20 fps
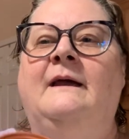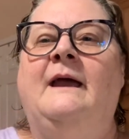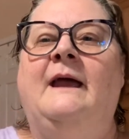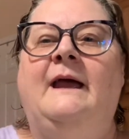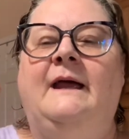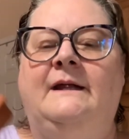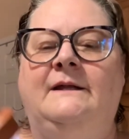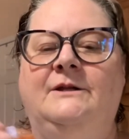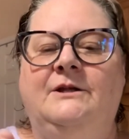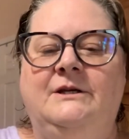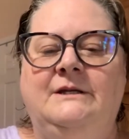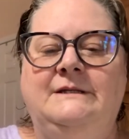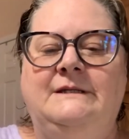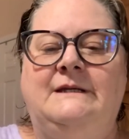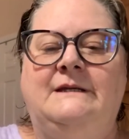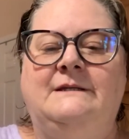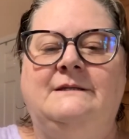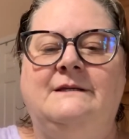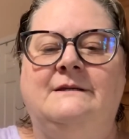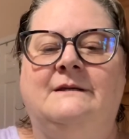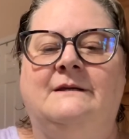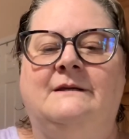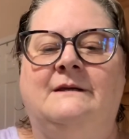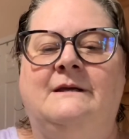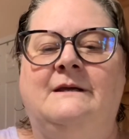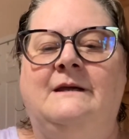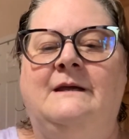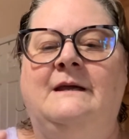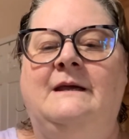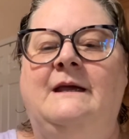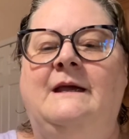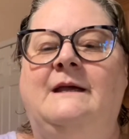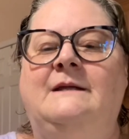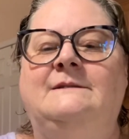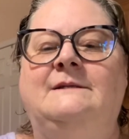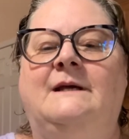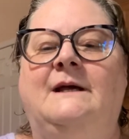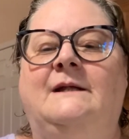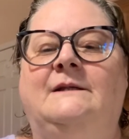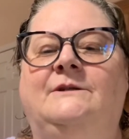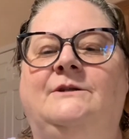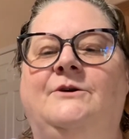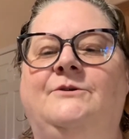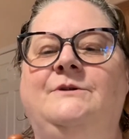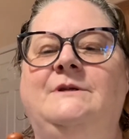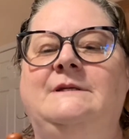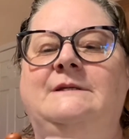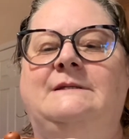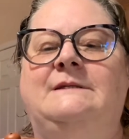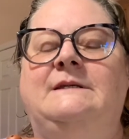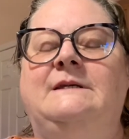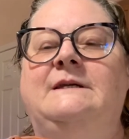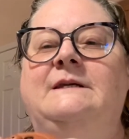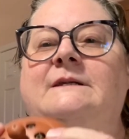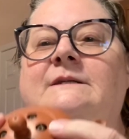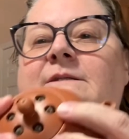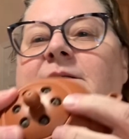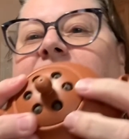And look at this. It's got lotus seeds